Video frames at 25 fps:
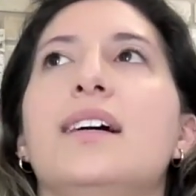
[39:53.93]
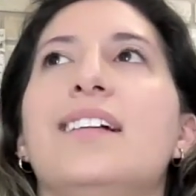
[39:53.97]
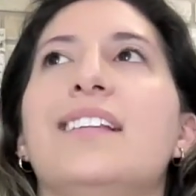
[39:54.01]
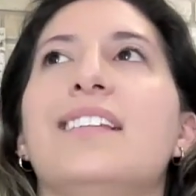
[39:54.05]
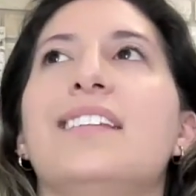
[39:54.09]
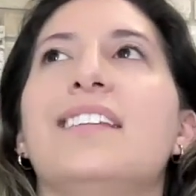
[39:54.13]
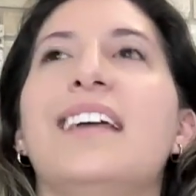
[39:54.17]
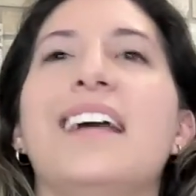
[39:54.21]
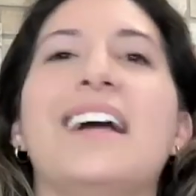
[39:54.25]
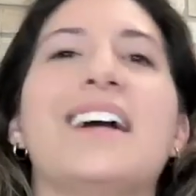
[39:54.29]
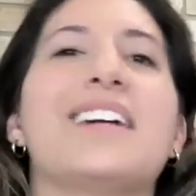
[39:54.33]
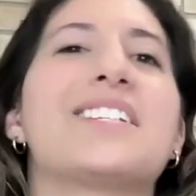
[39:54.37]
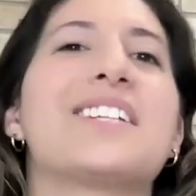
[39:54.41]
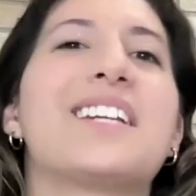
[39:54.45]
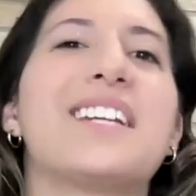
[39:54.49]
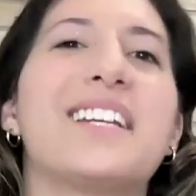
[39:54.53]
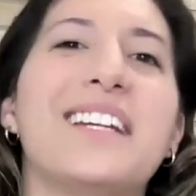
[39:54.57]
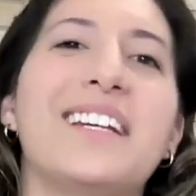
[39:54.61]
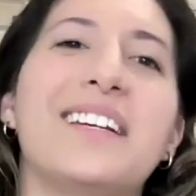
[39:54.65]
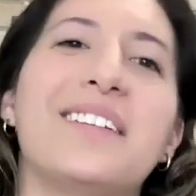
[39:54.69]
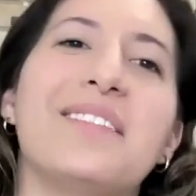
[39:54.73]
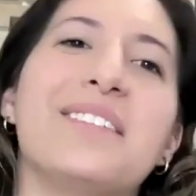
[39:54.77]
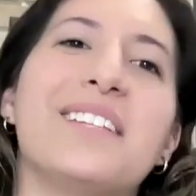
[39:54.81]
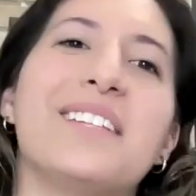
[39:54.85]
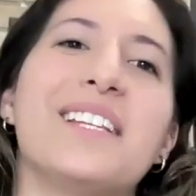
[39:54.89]
they
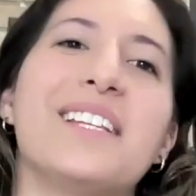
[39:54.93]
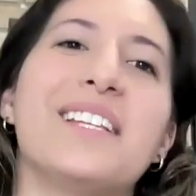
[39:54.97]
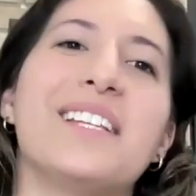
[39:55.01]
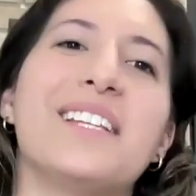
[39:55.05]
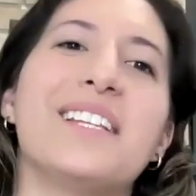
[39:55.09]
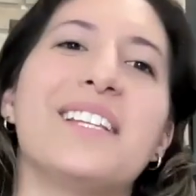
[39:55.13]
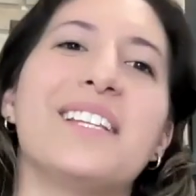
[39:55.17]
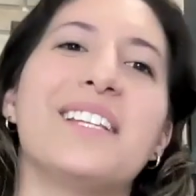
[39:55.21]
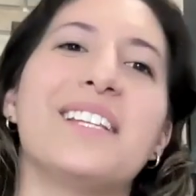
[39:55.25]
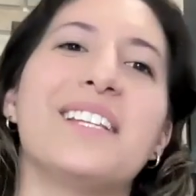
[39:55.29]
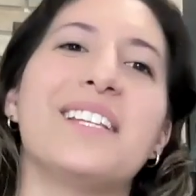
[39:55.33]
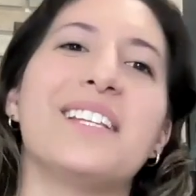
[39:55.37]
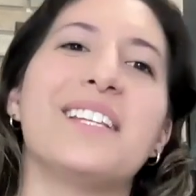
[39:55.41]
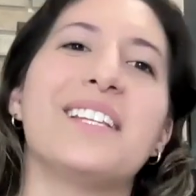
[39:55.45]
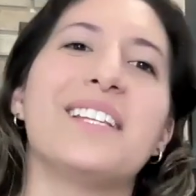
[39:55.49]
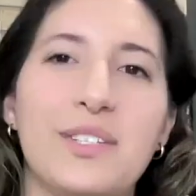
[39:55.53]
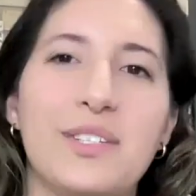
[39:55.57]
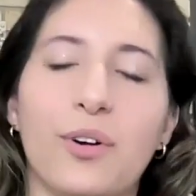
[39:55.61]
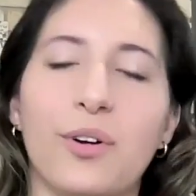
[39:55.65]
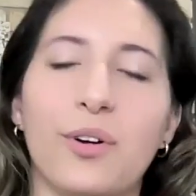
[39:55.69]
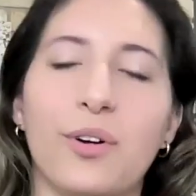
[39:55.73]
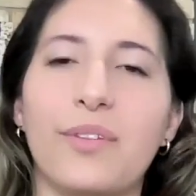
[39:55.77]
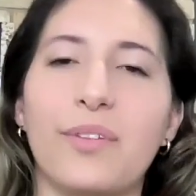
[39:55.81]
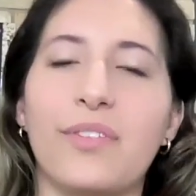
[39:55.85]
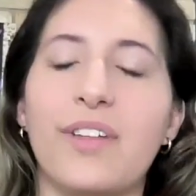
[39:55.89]
actually, since we do all this
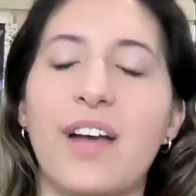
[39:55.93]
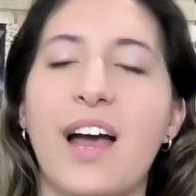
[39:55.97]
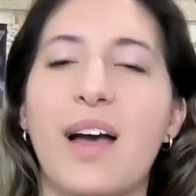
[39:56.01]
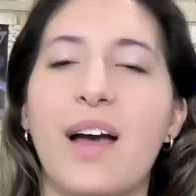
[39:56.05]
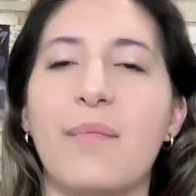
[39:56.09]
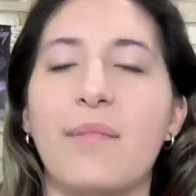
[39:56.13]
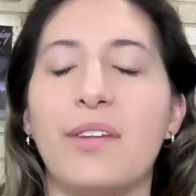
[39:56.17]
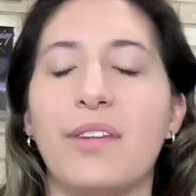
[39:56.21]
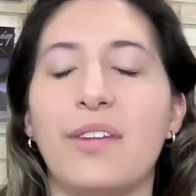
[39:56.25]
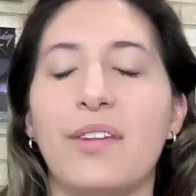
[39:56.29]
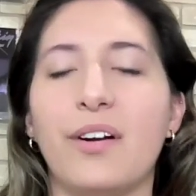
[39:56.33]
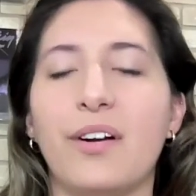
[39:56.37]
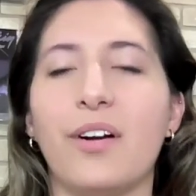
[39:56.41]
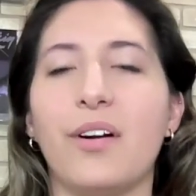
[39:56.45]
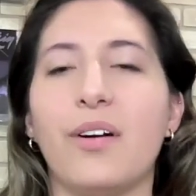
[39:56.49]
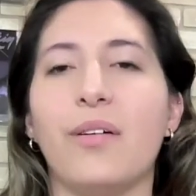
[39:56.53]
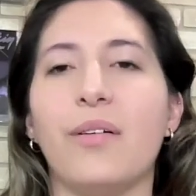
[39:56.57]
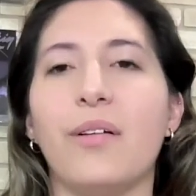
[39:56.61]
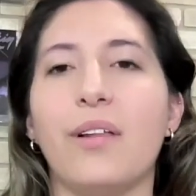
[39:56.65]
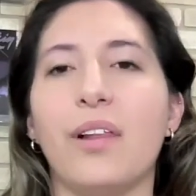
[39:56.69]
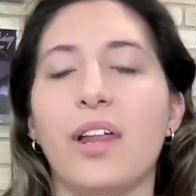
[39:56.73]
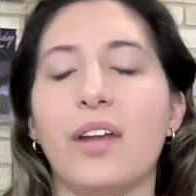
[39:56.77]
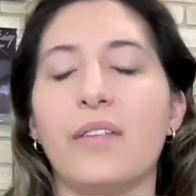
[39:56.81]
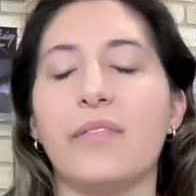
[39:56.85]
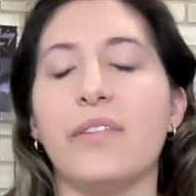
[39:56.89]
work with them and a
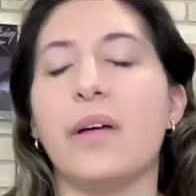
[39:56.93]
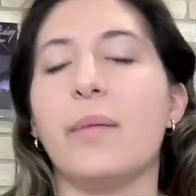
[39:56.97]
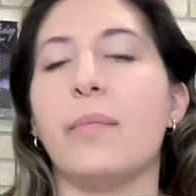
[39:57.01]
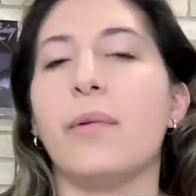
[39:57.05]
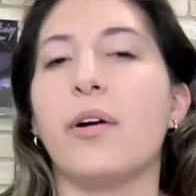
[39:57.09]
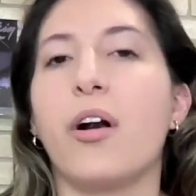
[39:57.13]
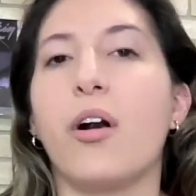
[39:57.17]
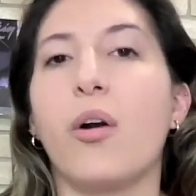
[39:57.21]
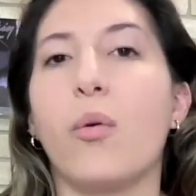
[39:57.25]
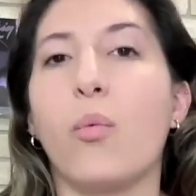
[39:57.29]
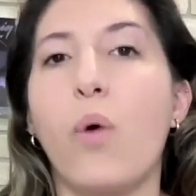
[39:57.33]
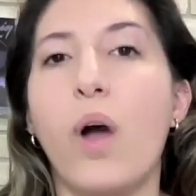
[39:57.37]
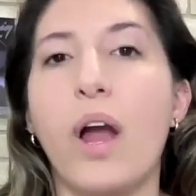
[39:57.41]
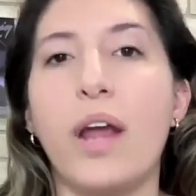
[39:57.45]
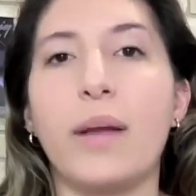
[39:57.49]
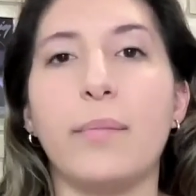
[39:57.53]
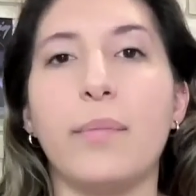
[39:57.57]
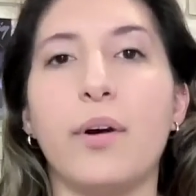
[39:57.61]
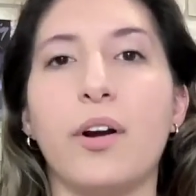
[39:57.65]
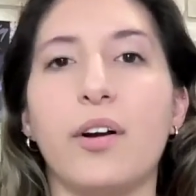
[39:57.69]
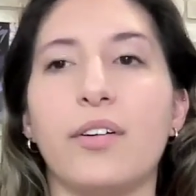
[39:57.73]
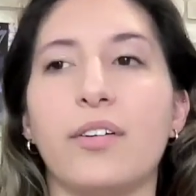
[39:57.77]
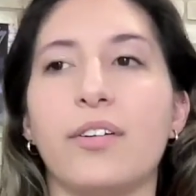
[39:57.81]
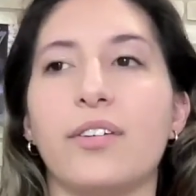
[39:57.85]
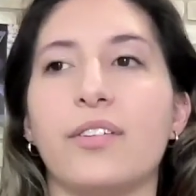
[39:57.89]
lot of them are our wine
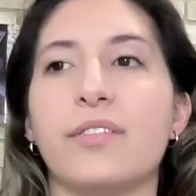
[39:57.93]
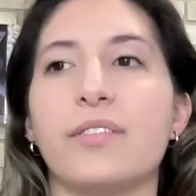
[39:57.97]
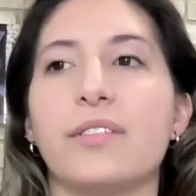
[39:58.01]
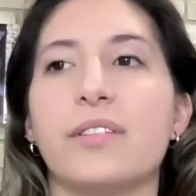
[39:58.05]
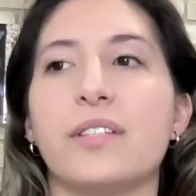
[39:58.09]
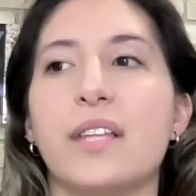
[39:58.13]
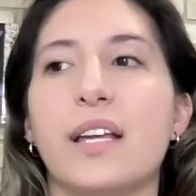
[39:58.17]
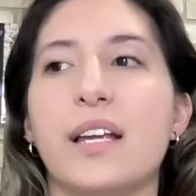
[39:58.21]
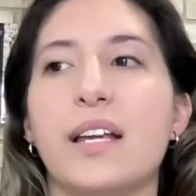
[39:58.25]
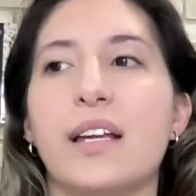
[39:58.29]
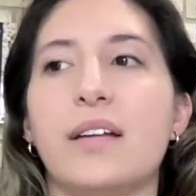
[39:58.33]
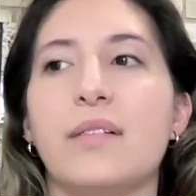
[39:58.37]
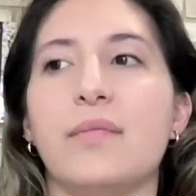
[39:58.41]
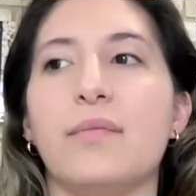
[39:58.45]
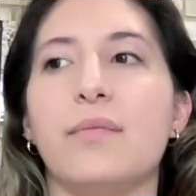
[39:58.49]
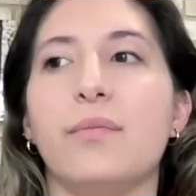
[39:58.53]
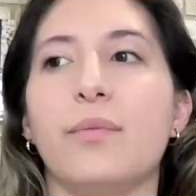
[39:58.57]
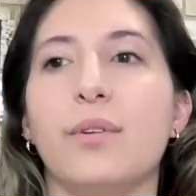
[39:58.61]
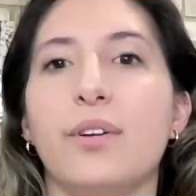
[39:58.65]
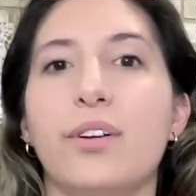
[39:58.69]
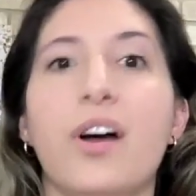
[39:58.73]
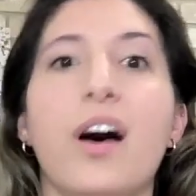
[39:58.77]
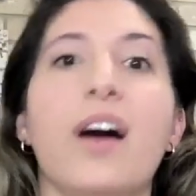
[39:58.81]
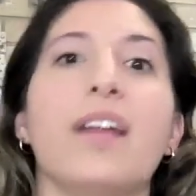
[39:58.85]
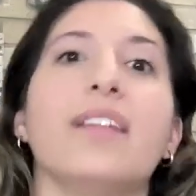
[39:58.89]
partners, they
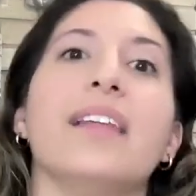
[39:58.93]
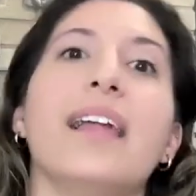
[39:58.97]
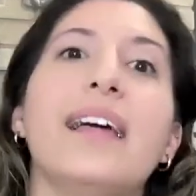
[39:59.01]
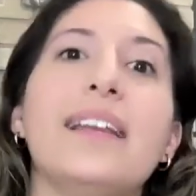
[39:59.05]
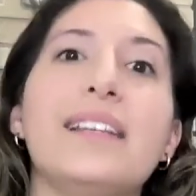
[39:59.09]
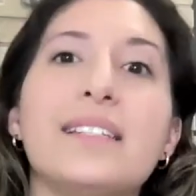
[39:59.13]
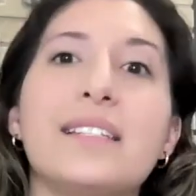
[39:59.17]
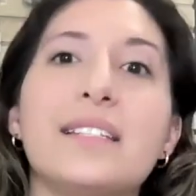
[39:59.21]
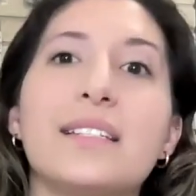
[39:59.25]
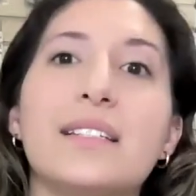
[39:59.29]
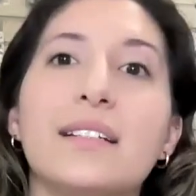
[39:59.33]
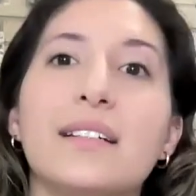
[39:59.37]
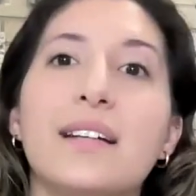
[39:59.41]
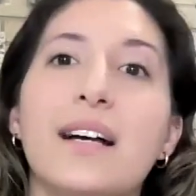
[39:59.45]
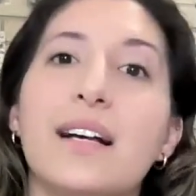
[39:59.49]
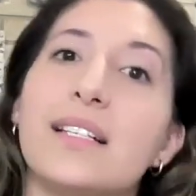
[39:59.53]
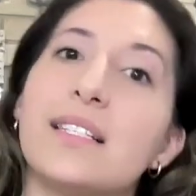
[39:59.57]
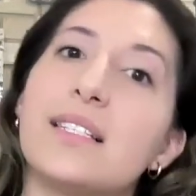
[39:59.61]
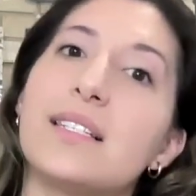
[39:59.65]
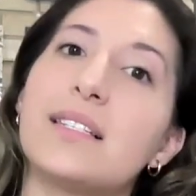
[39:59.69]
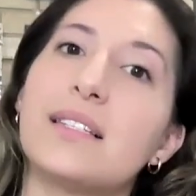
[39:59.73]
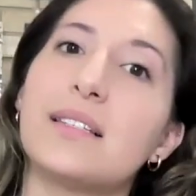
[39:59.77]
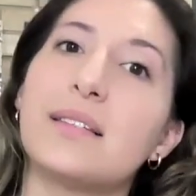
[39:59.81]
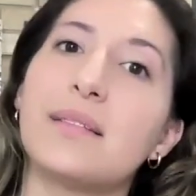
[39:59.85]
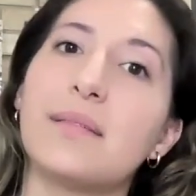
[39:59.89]
would not let
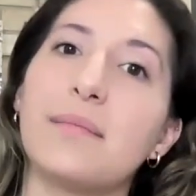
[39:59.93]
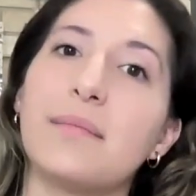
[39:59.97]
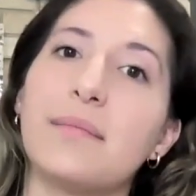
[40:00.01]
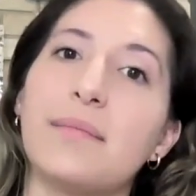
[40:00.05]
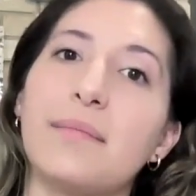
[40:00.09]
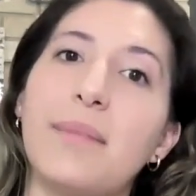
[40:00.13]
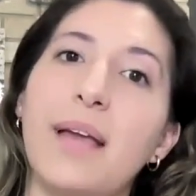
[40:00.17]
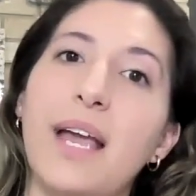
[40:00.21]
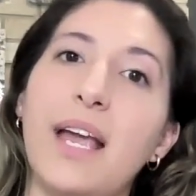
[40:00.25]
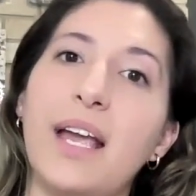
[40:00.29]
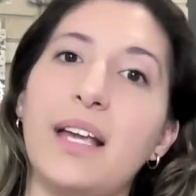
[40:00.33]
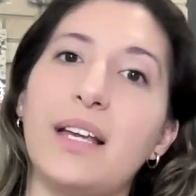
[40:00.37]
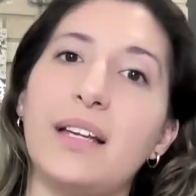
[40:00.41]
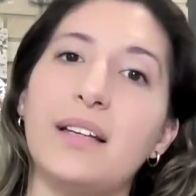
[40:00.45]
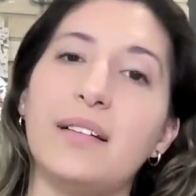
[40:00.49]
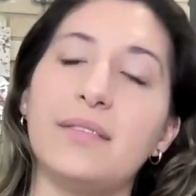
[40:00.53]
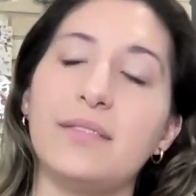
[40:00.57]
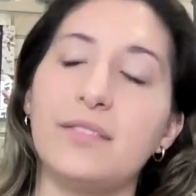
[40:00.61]
us pay